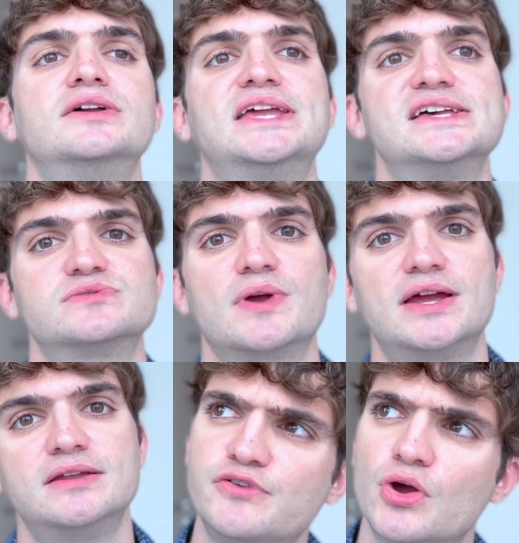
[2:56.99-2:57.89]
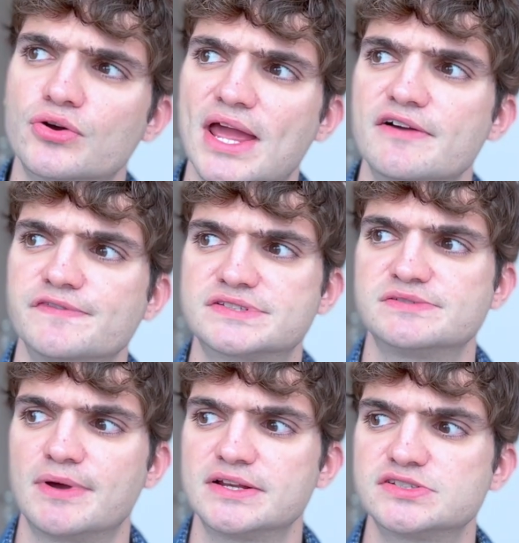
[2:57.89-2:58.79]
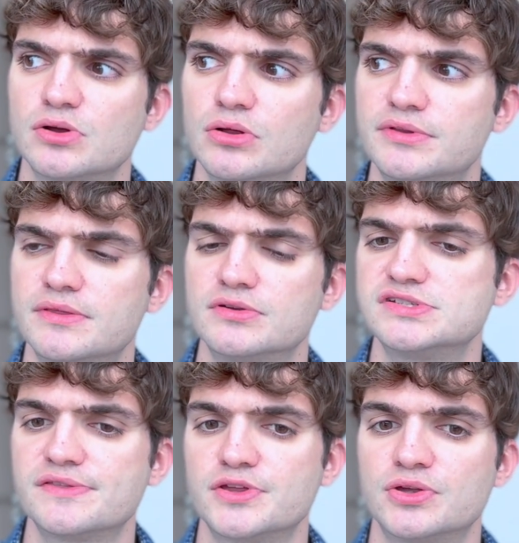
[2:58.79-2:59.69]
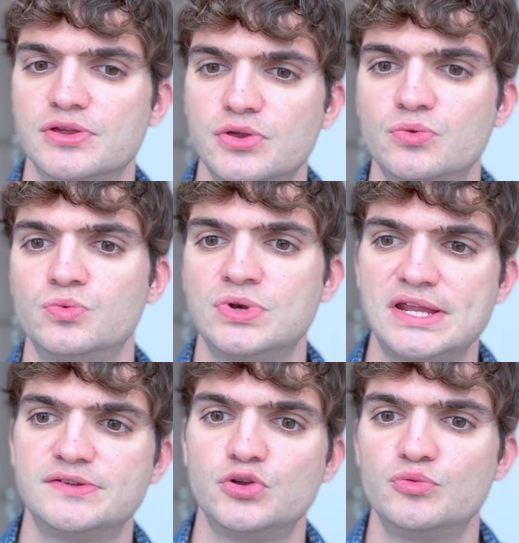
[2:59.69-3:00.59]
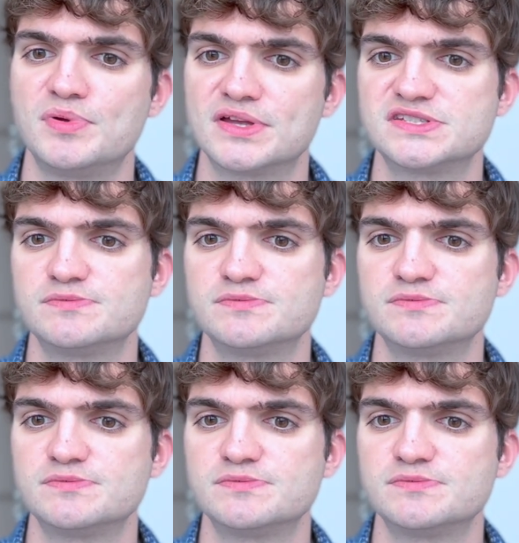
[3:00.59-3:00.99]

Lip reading: Yes, right. If you already have FlexiSPY installed, then there's nothing you need to do, because